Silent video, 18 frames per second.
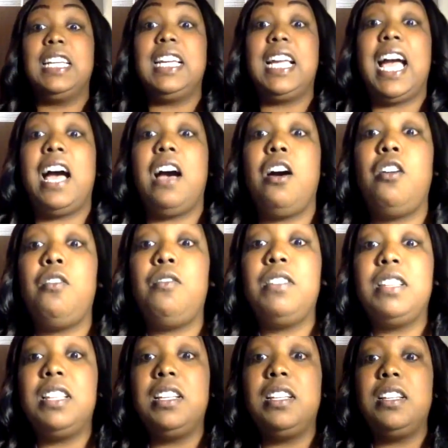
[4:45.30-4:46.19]
got over
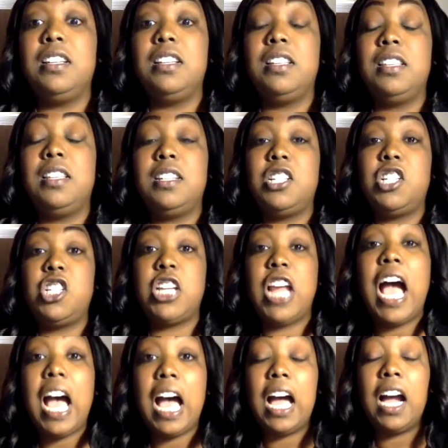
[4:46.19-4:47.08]
the
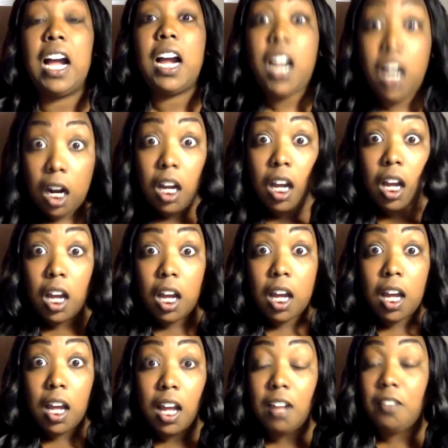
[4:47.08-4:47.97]
shock
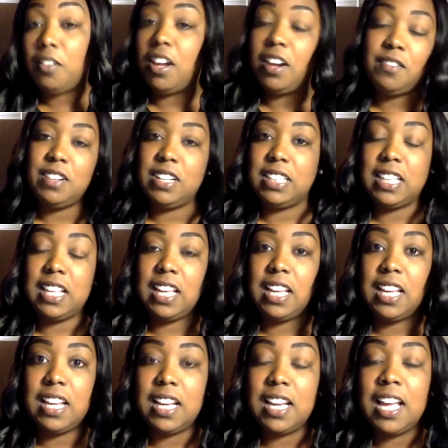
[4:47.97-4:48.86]
of
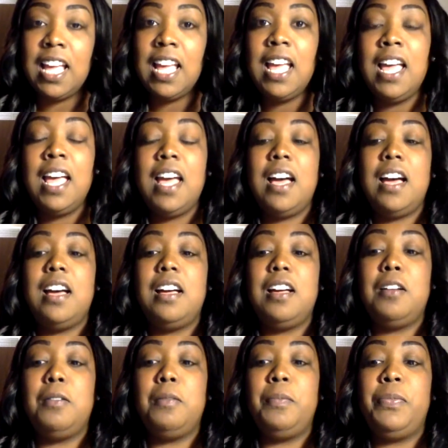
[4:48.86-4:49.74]
everything,
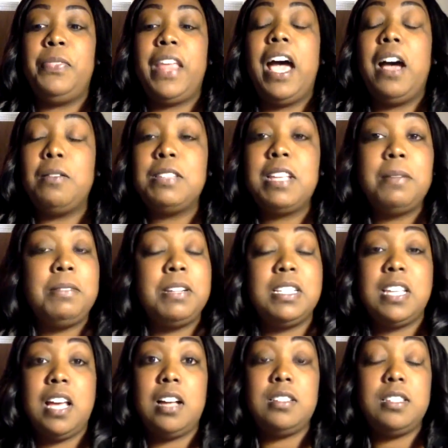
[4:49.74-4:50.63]
I was able to
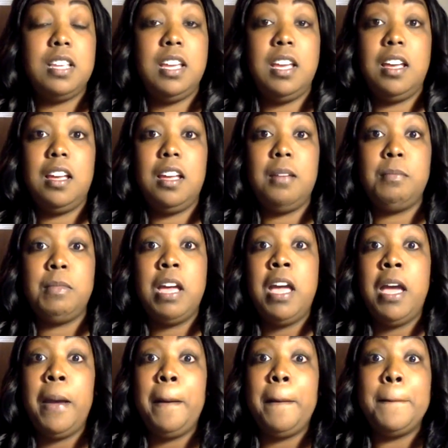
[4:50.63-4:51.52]
talk to him,
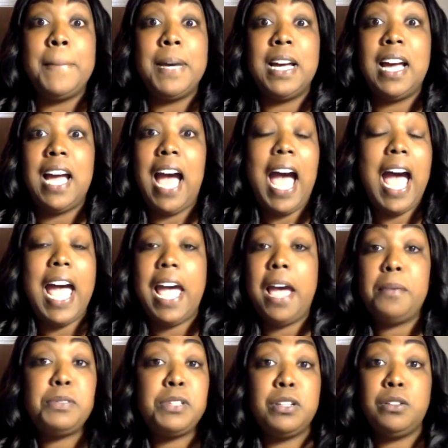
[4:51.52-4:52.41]
but I
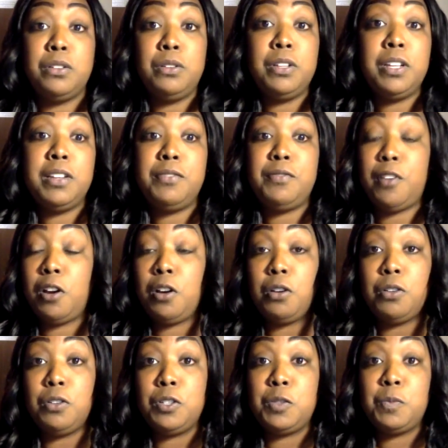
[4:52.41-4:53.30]
absolutely
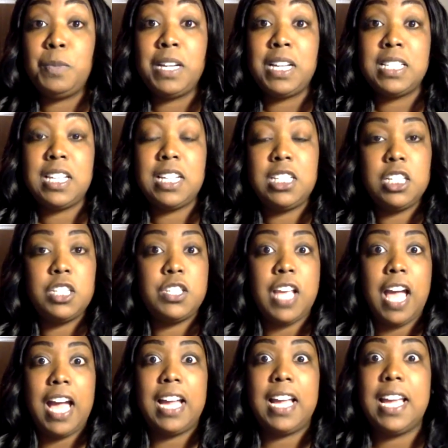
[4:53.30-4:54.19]
froze because I
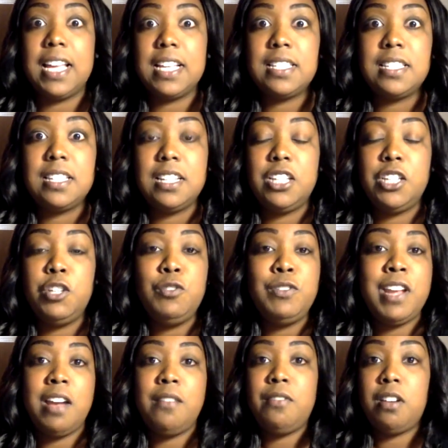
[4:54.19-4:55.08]
guess
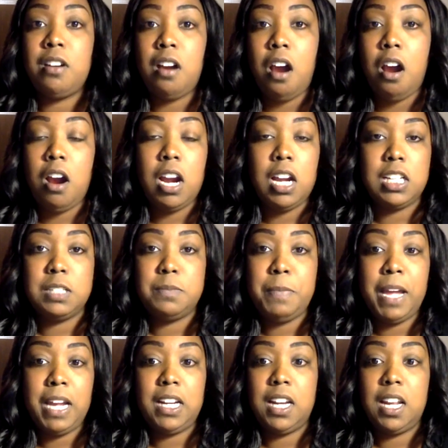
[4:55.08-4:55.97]
you never are
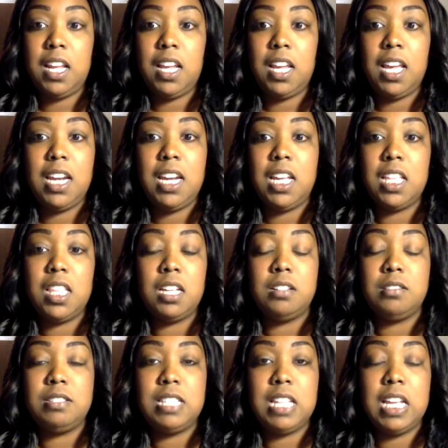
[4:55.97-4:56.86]
expecting any of
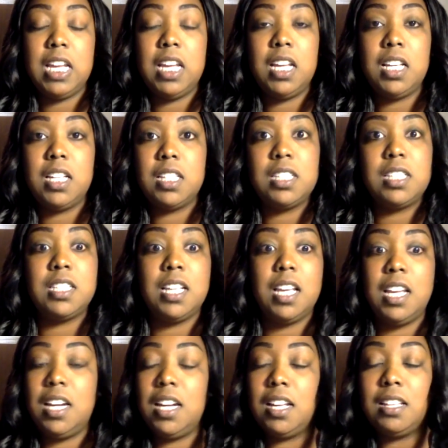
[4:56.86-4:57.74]
those things,
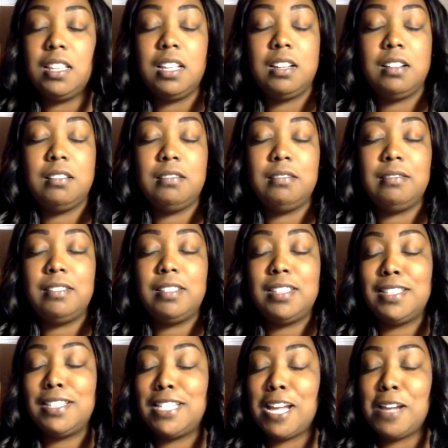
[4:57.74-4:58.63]
any of
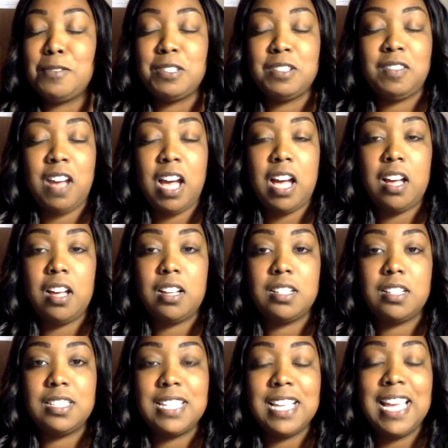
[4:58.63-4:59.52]
those types of
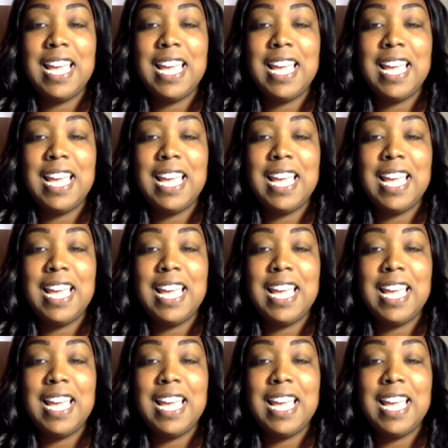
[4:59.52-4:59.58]
calls.